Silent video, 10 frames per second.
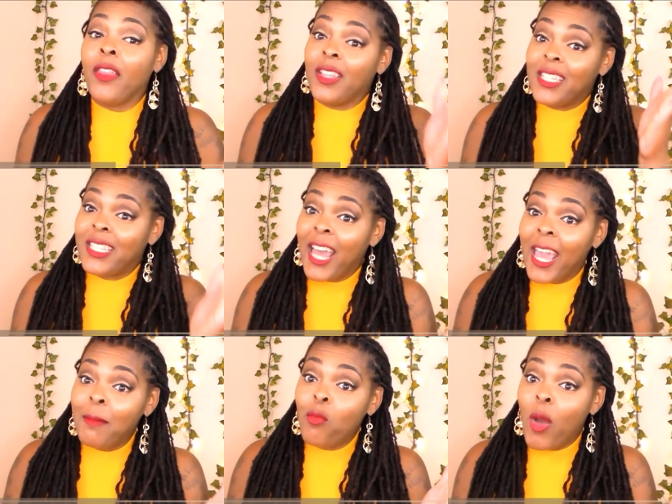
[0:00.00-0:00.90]
The
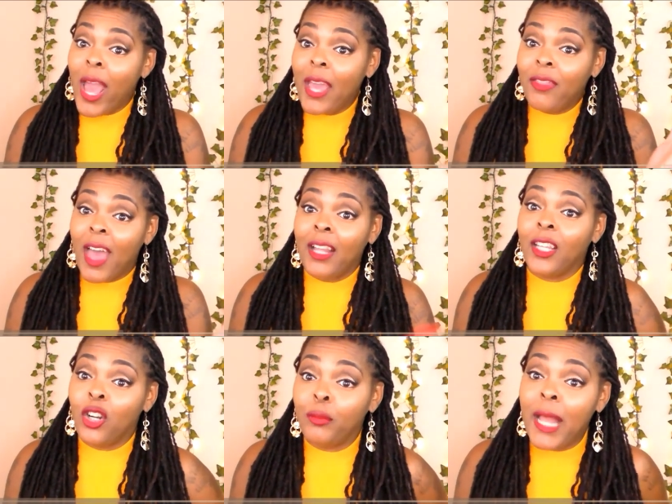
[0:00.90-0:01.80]
same way that
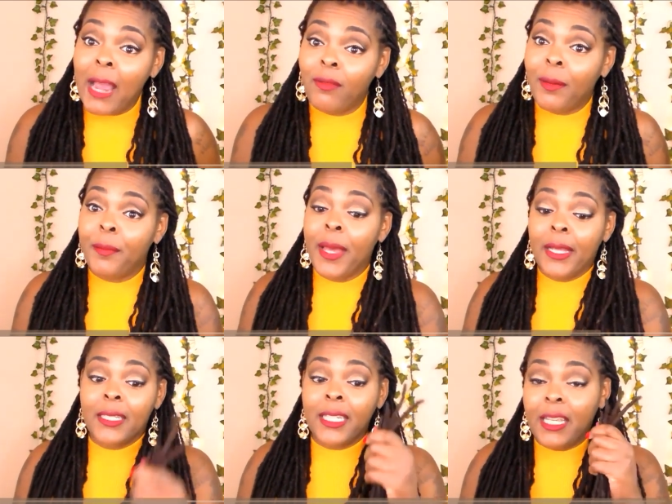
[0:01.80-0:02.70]
little black rubber
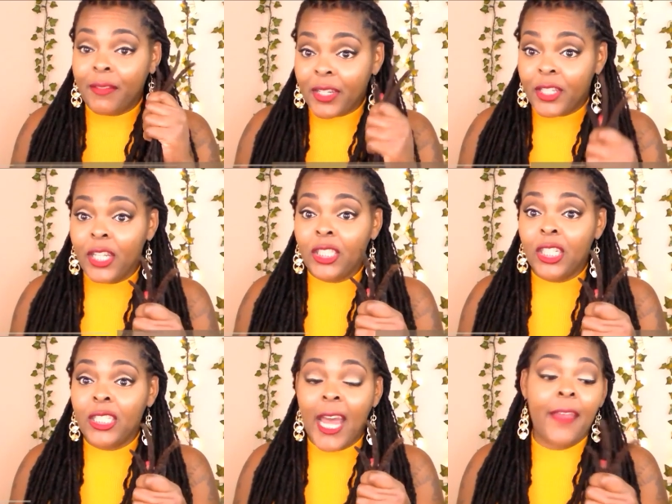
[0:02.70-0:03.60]
bands leave indentions